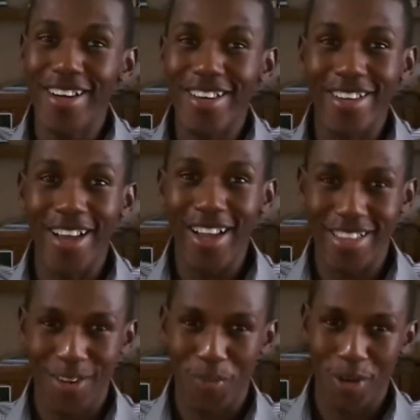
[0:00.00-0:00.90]

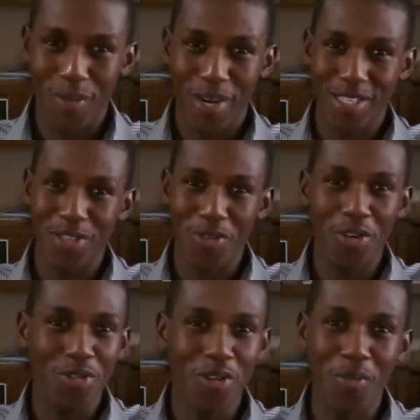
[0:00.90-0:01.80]
nothing pretty much. You
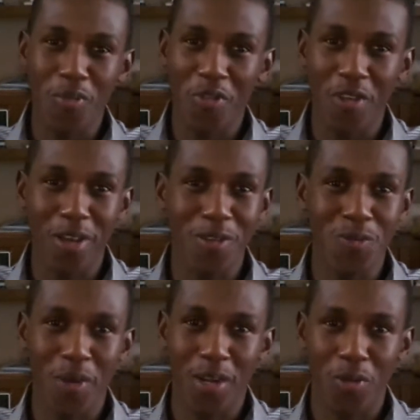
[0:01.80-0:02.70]
go to the movie, you
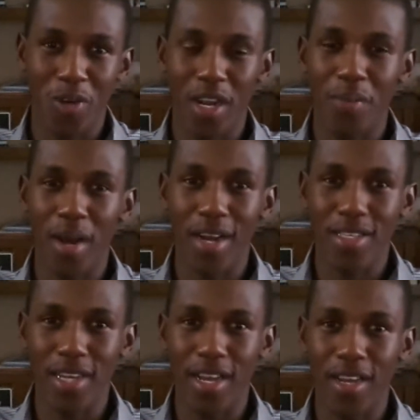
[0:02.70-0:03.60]
spend twenty
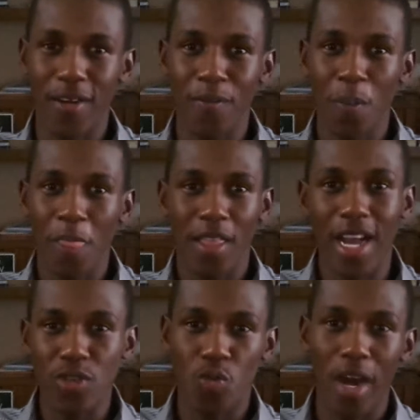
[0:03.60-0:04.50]
bucks, and
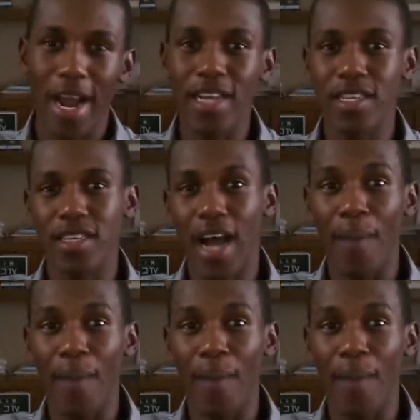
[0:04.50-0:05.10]
that's what I did.